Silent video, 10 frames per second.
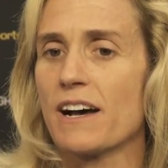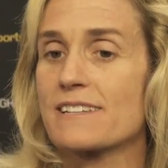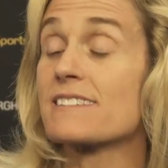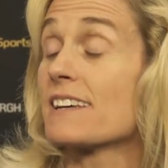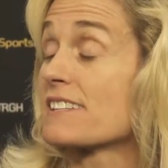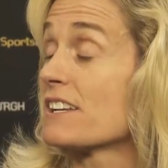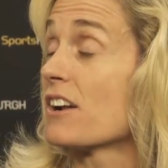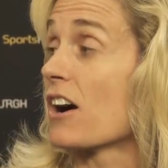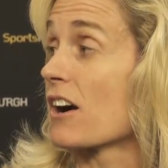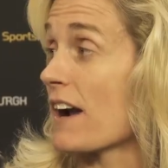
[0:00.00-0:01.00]
assessing
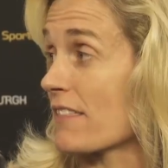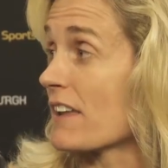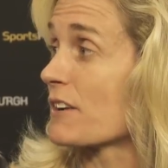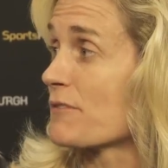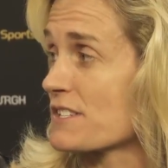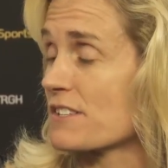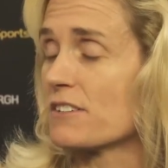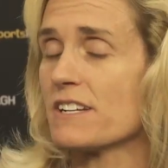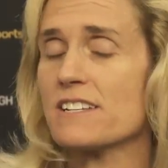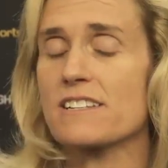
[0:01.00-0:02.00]
our athletic
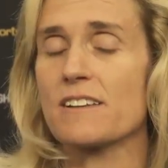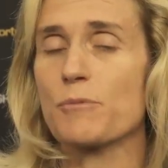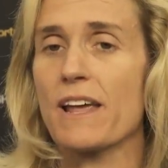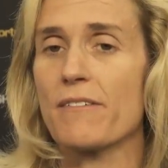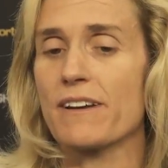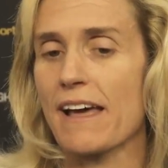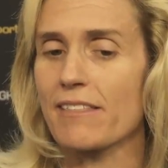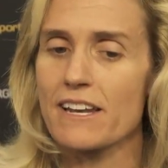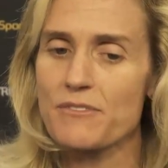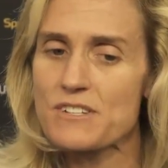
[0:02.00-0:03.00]
facilities, and we have an
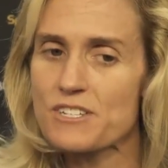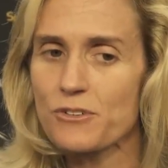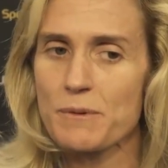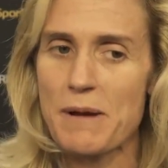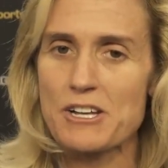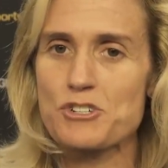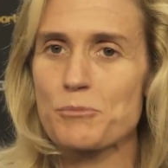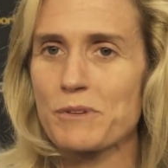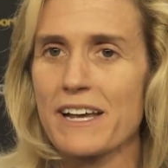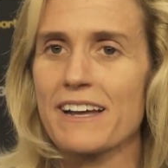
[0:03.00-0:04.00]
athletic facility master
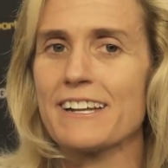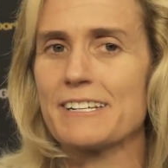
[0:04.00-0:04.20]
plan,